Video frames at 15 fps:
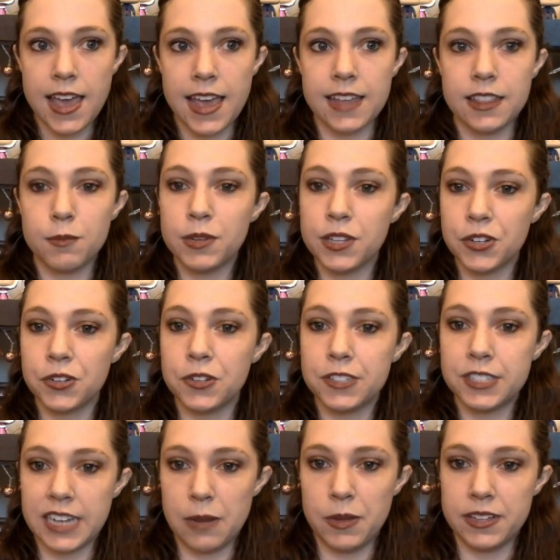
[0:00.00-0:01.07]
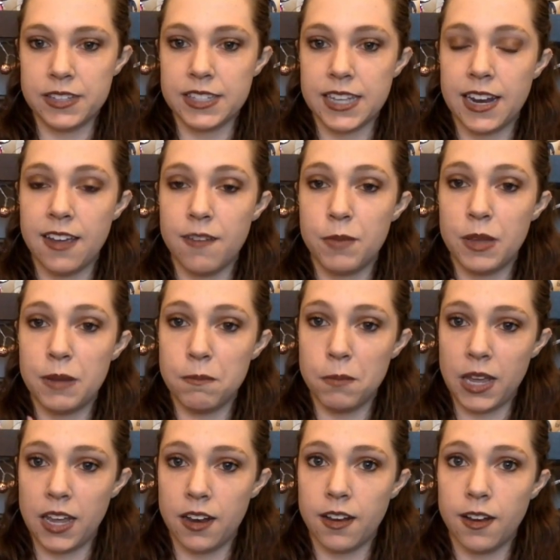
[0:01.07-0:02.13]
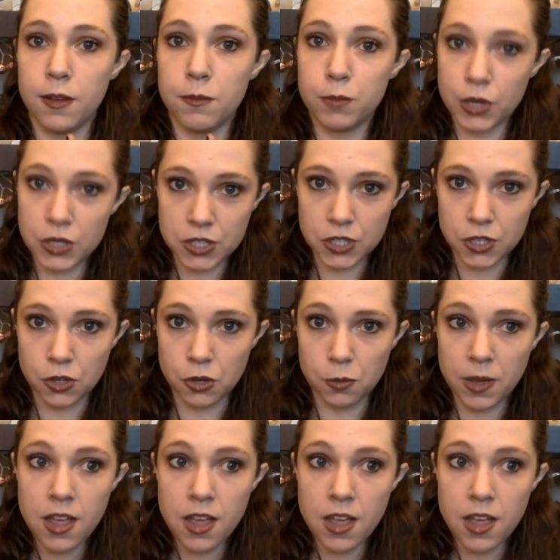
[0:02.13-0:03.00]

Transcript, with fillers: and the political statements that have been made on BookTube.